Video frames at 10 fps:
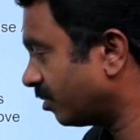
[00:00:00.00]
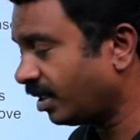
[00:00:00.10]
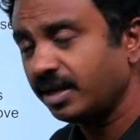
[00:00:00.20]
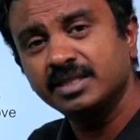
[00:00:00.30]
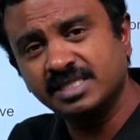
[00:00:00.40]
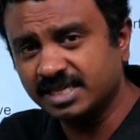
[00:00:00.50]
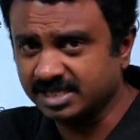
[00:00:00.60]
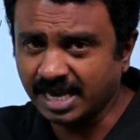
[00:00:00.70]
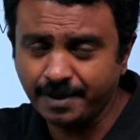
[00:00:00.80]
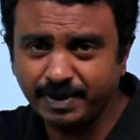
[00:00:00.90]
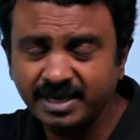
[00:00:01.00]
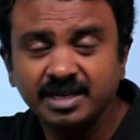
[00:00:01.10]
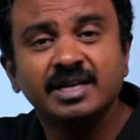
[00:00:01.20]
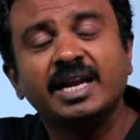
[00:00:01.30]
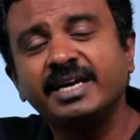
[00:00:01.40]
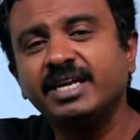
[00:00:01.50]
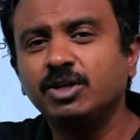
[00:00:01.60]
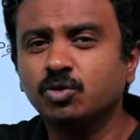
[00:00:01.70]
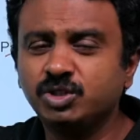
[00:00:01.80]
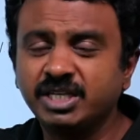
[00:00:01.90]
This has happened, like in
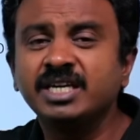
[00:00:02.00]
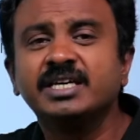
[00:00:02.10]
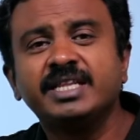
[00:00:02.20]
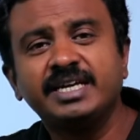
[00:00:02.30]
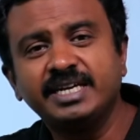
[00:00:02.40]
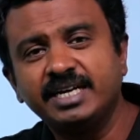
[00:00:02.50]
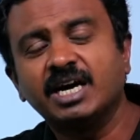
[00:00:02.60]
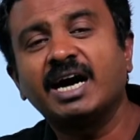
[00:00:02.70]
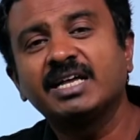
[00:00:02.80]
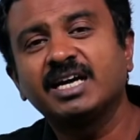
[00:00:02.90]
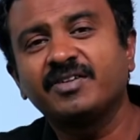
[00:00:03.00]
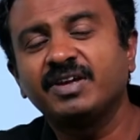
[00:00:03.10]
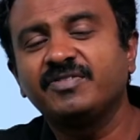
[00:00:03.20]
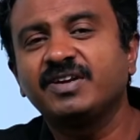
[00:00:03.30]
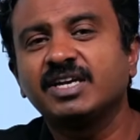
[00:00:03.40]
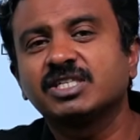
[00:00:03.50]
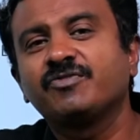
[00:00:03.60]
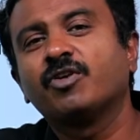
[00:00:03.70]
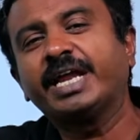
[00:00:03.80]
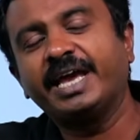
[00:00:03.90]
UG, they did Aadhaar verification
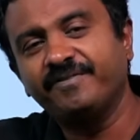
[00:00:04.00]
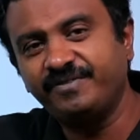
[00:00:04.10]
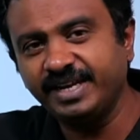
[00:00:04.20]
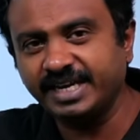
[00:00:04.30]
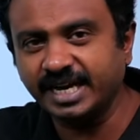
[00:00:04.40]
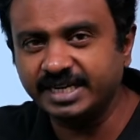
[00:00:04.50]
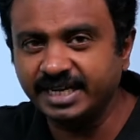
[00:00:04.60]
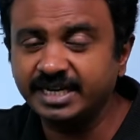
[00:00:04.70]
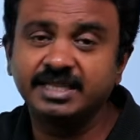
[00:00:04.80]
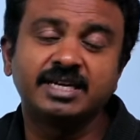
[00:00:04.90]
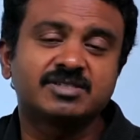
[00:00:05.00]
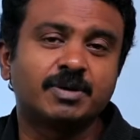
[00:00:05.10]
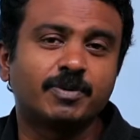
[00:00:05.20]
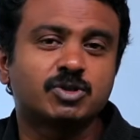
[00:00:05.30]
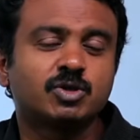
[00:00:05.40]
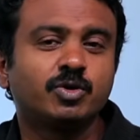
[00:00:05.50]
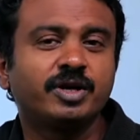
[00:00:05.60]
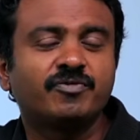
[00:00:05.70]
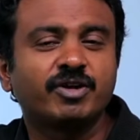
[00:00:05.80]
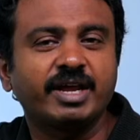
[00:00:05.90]
for every candidate. They are supposed to do it
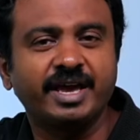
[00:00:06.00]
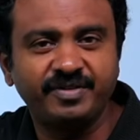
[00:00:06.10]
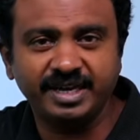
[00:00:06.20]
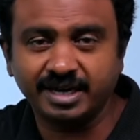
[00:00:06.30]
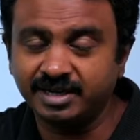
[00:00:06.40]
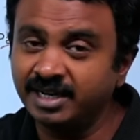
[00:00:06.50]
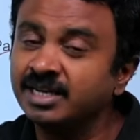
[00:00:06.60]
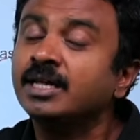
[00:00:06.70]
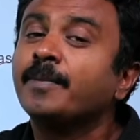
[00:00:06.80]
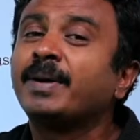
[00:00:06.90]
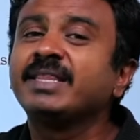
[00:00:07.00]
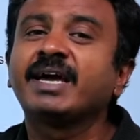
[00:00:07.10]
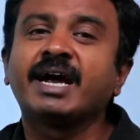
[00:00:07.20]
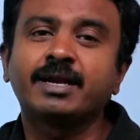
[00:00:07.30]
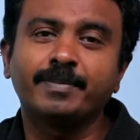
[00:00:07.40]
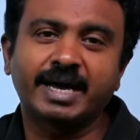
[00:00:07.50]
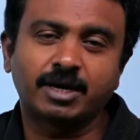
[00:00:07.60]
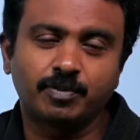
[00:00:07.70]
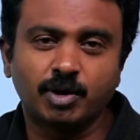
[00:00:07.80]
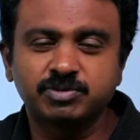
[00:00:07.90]
for every candidate, but they had a backup
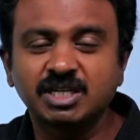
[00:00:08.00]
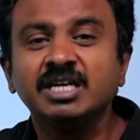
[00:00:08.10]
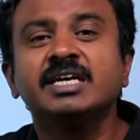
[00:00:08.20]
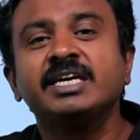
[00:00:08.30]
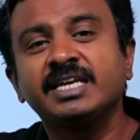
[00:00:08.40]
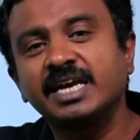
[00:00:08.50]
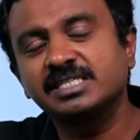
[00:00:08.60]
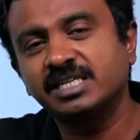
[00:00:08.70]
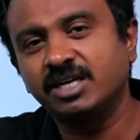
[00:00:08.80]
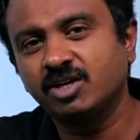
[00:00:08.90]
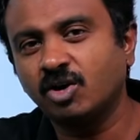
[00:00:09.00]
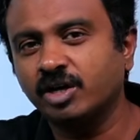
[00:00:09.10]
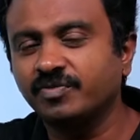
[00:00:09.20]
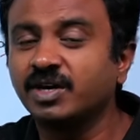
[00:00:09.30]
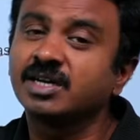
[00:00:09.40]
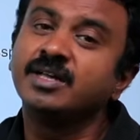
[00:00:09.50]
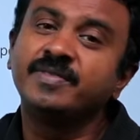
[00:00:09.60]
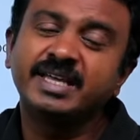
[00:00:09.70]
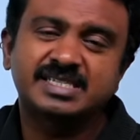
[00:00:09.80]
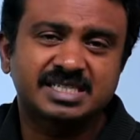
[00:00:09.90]
option in case it did not work.
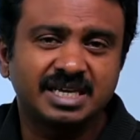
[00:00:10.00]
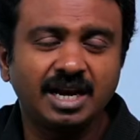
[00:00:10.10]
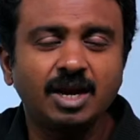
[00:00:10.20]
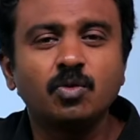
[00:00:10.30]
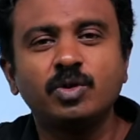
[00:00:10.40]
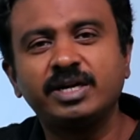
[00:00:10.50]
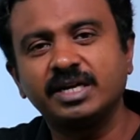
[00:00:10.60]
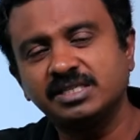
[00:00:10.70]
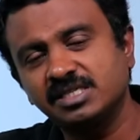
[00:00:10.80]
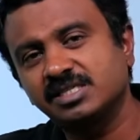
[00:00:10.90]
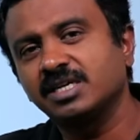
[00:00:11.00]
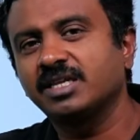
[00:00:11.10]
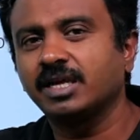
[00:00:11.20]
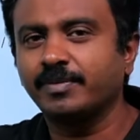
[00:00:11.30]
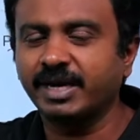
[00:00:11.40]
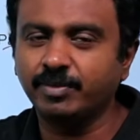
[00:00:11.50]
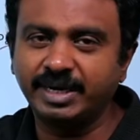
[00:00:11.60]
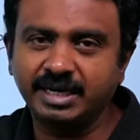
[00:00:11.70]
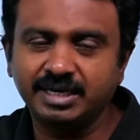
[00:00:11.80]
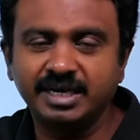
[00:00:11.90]
They still would register their
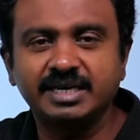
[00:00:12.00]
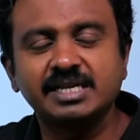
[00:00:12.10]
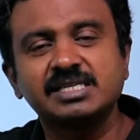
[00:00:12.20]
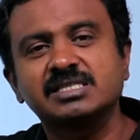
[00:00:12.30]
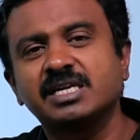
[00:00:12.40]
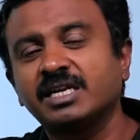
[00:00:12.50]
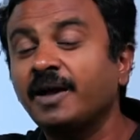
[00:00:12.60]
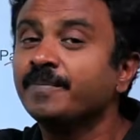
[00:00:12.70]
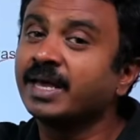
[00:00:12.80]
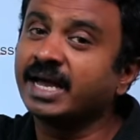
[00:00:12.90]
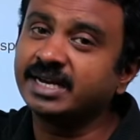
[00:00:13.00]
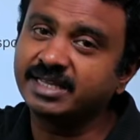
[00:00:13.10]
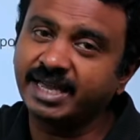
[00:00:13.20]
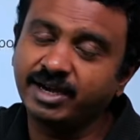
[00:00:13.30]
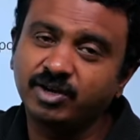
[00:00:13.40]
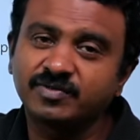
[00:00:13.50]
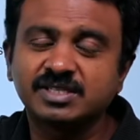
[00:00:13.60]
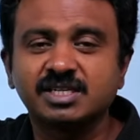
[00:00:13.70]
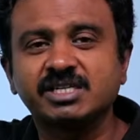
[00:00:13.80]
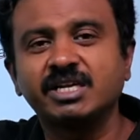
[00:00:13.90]
biometric details, etc. And at the end of the
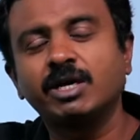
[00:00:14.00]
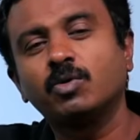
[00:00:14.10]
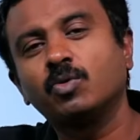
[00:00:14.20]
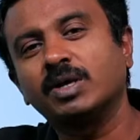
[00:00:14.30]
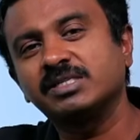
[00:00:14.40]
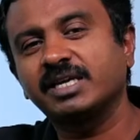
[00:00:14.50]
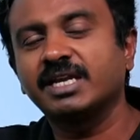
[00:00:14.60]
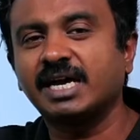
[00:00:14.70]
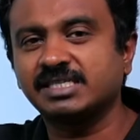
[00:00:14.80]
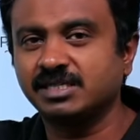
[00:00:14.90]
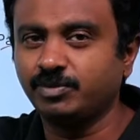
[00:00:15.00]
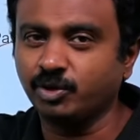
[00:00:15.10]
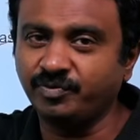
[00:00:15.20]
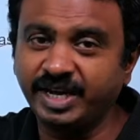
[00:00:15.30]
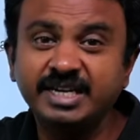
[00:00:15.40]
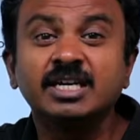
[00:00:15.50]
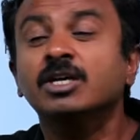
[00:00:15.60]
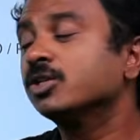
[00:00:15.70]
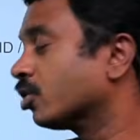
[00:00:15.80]
session, they would once again ask them to wait. So